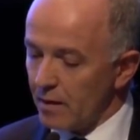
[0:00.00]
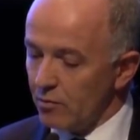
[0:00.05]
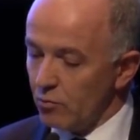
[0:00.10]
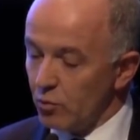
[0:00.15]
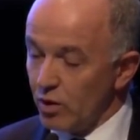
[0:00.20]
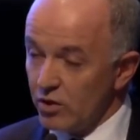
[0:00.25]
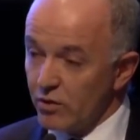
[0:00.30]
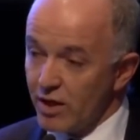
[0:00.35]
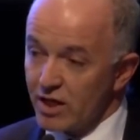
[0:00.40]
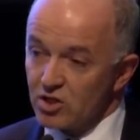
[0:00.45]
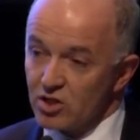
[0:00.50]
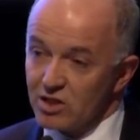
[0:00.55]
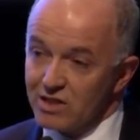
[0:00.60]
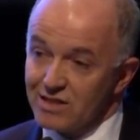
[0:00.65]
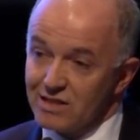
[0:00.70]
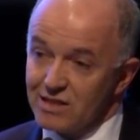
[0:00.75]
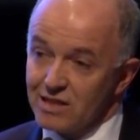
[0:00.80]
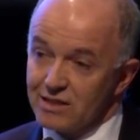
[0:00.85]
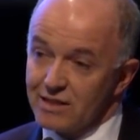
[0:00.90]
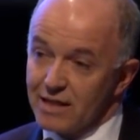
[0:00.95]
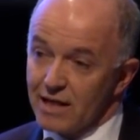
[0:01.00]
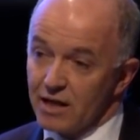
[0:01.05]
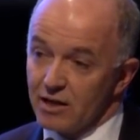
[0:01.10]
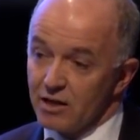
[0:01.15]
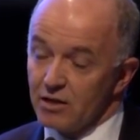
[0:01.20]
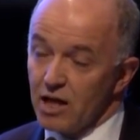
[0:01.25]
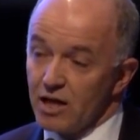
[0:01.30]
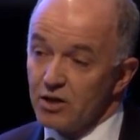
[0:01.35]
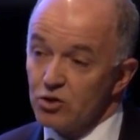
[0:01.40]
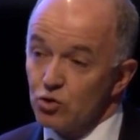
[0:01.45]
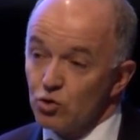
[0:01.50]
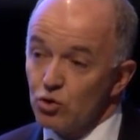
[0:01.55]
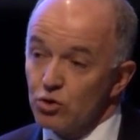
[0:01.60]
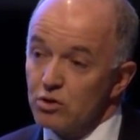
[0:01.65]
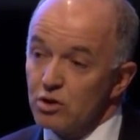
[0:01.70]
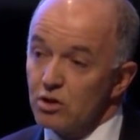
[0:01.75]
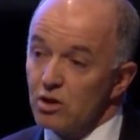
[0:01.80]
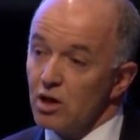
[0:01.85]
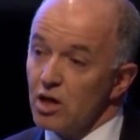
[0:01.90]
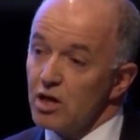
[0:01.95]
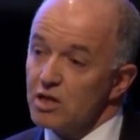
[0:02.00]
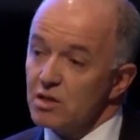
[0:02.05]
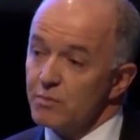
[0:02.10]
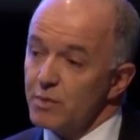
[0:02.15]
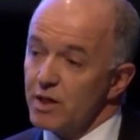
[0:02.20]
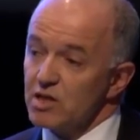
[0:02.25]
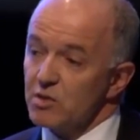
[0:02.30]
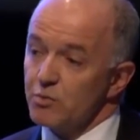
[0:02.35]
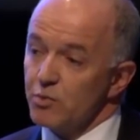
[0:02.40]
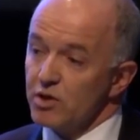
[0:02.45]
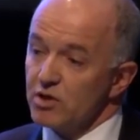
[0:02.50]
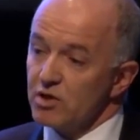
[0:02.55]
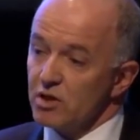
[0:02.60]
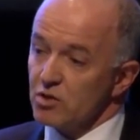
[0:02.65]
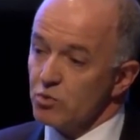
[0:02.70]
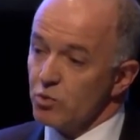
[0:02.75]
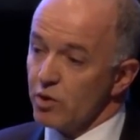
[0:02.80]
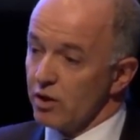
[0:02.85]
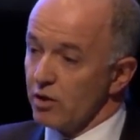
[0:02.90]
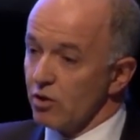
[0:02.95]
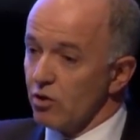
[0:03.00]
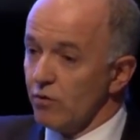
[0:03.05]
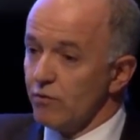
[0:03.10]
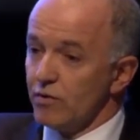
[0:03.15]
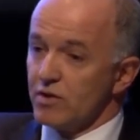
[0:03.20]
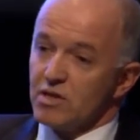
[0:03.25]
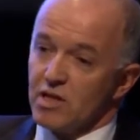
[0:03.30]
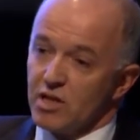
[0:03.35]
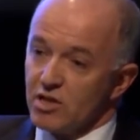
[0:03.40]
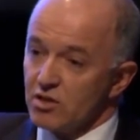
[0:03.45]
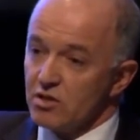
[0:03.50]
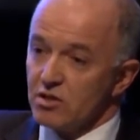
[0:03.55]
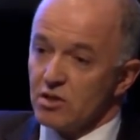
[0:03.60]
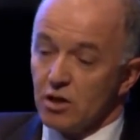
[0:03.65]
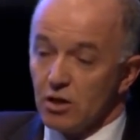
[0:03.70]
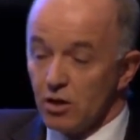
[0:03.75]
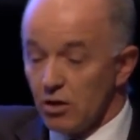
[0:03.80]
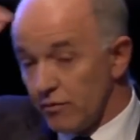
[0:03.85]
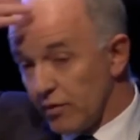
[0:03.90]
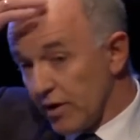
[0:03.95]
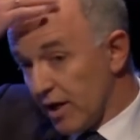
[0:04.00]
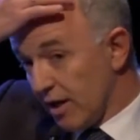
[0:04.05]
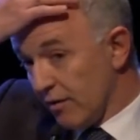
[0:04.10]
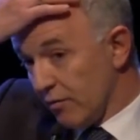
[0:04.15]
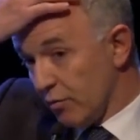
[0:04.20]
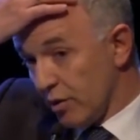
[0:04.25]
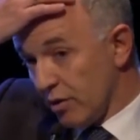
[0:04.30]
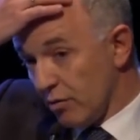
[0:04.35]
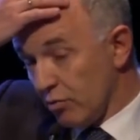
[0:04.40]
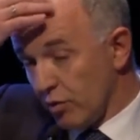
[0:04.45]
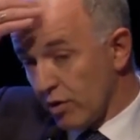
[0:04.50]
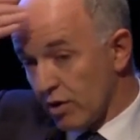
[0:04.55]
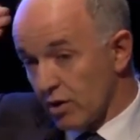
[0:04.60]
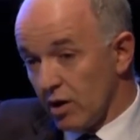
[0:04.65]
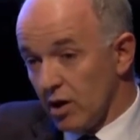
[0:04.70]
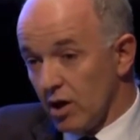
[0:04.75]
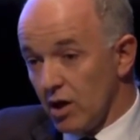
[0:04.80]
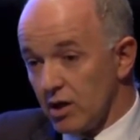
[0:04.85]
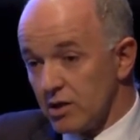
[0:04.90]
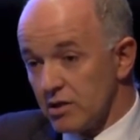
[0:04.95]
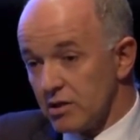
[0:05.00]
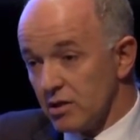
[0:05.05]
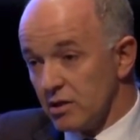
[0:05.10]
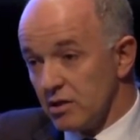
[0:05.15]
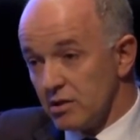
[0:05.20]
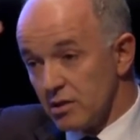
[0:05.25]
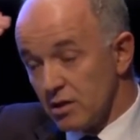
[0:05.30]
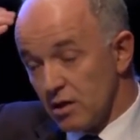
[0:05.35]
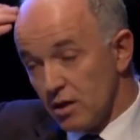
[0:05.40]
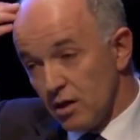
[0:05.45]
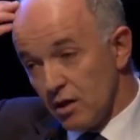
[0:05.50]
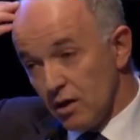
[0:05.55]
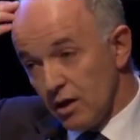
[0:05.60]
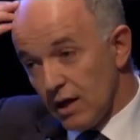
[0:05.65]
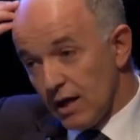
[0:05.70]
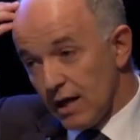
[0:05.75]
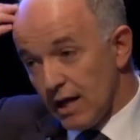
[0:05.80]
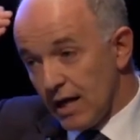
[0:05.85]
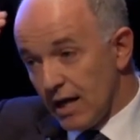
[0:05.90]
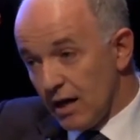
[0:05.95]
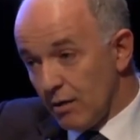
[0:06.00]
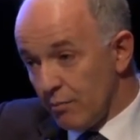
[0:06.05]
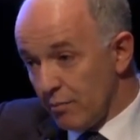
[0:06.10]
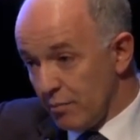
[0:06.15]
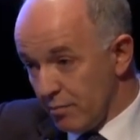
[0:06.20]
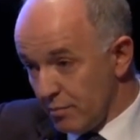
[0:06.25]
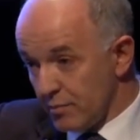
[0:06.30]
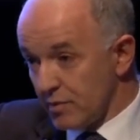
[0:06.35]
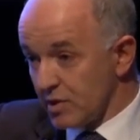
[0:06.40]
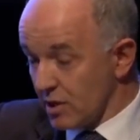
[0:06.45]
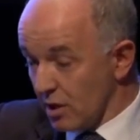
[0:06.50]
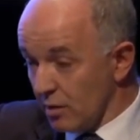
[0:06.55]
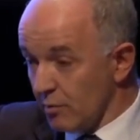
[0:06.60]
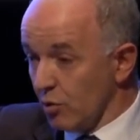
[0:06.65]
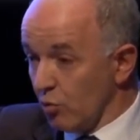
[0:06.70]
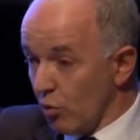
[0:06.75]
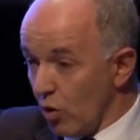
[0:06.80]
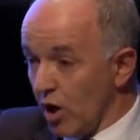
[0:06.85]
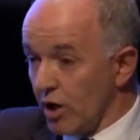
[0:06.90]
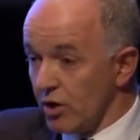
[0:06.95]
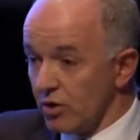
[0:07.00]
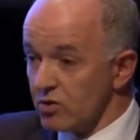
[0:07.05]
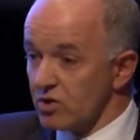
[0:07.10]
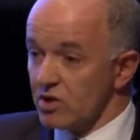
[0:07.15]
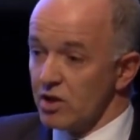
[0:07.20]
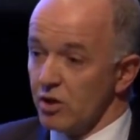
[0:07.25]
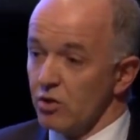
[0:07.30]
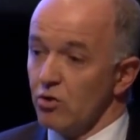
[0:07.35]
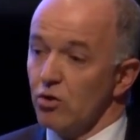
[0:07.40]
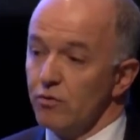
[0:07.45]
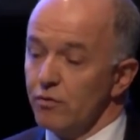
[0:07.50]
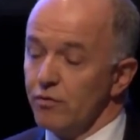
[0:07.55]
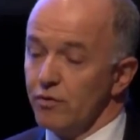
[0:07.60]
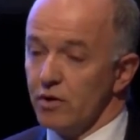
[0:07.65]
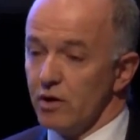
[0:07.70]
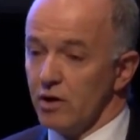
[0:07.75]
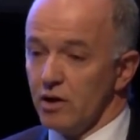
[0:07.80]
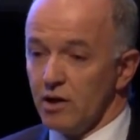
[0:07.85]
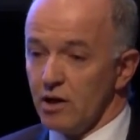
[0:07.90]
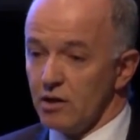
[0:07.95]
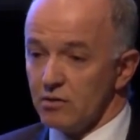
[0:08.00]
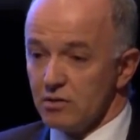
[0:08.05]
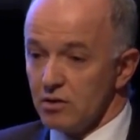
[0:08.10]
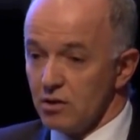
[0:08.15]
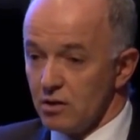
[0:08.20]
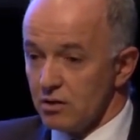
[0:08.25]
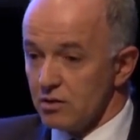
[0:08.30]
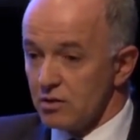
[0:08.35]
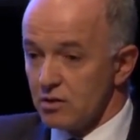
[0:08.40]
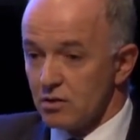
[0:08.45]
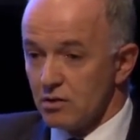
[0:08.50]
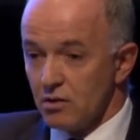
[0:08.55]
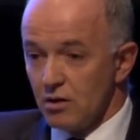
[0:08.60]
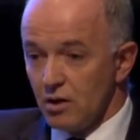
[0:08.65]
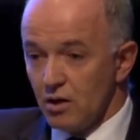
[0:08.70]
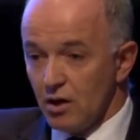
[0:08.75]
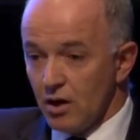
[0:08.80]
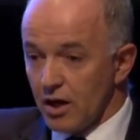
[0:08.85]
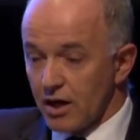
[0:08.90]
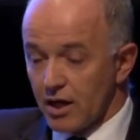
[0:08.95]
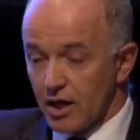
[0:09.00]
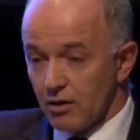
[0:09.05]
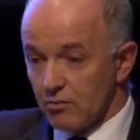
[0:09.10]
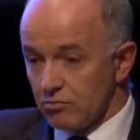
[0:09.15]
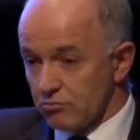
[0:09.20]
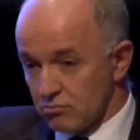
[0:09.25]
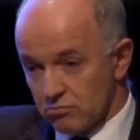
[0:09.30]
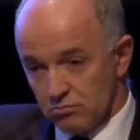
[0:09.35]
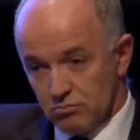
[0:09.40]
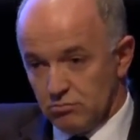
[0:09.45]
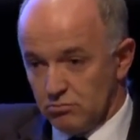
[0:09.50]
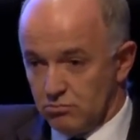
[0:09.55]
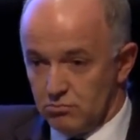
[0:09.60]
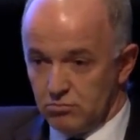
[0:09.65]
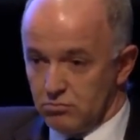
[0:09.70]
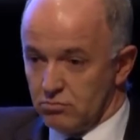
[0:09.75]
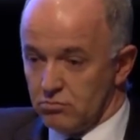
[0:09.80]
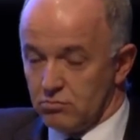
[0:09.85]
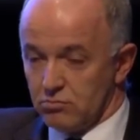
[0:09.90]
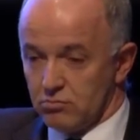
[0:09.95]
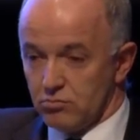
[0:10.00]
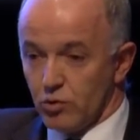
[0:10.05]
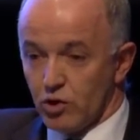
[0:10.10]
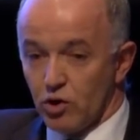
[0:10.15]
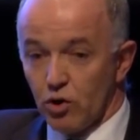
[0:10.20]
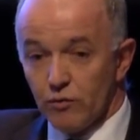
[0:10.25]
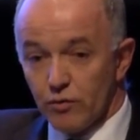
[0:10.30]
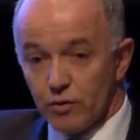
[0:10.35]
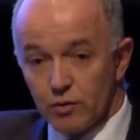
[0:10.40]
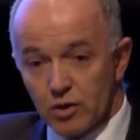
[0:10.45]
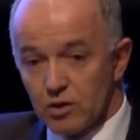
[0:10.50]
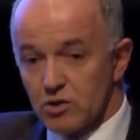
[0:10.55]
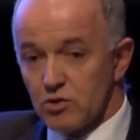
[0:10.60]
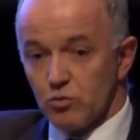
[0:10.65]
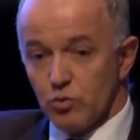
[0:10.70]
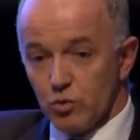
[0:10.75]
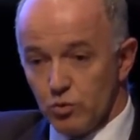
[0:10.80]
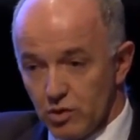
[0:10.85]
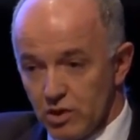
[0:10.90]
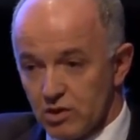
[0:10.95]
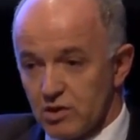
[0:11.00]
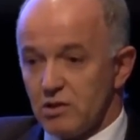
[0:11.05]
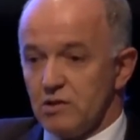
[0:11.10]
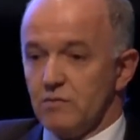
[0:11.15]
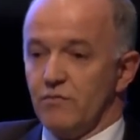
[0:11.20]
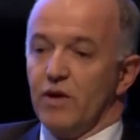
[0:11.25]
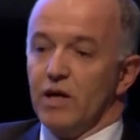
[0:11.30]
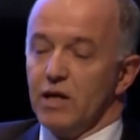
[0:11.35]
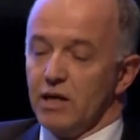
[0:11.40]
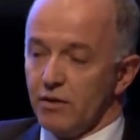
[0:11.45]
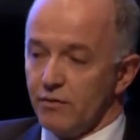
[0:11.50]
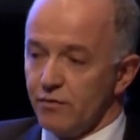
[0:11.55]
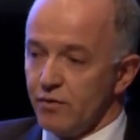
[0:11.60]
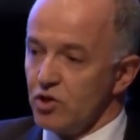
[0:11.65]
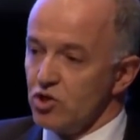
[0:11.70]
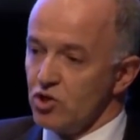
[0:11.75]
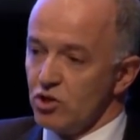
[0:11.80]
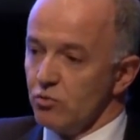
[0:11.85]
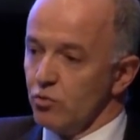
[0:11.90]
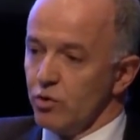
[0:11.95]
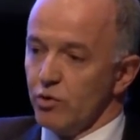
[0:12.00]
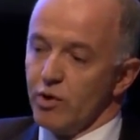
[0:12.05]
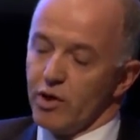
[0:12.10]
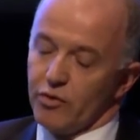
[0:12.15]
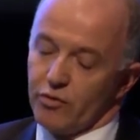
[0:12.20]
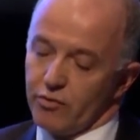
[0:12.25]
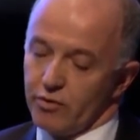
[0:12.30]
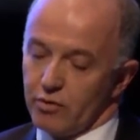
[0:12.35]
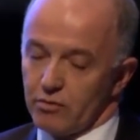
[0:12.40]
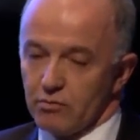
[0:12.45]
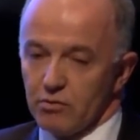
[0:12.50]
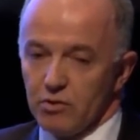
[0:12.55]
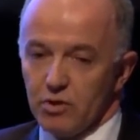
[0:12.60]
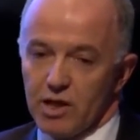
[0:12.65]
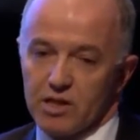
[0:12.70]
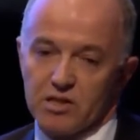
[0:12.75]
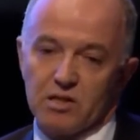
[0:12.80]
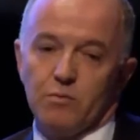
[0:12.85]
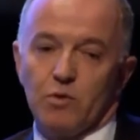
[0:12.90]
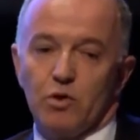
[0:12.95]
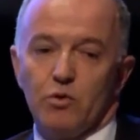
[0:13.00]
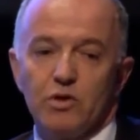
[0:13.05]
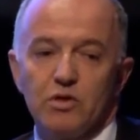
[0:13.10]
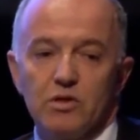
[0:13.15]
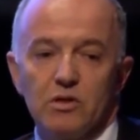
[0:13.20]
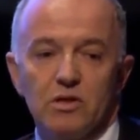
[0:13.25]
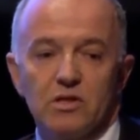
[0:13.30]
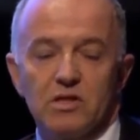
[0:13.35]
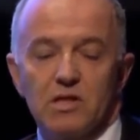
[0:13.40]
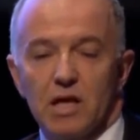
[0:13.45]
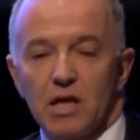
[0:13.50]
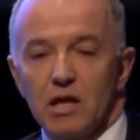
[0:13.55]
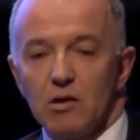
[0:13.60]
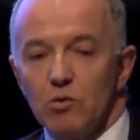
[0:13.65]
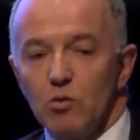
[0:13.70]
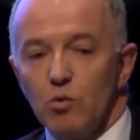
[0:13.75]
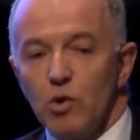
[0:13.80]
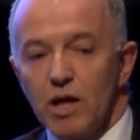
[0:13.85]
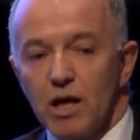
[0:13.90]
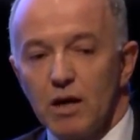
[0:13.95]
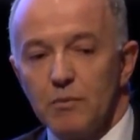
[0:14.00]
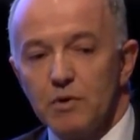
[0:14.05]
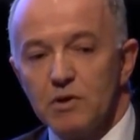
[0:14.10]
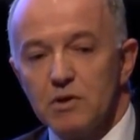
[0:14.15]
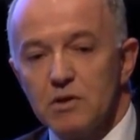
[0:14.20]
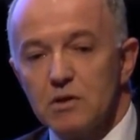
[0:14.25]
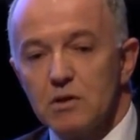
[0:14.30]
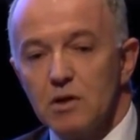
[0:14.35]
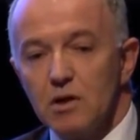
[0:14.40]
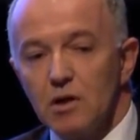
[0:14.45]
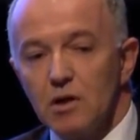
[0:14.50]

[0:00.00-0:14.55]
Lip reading: When you actually sit down and talk to clients about spreadsheets, one of the conversations I often have with clients is, tell me why you're so confident, and they'll tell us, okay, we're confident because it's fairly efficient, we run through it. You ask them the question, you say, okay, well, what happens,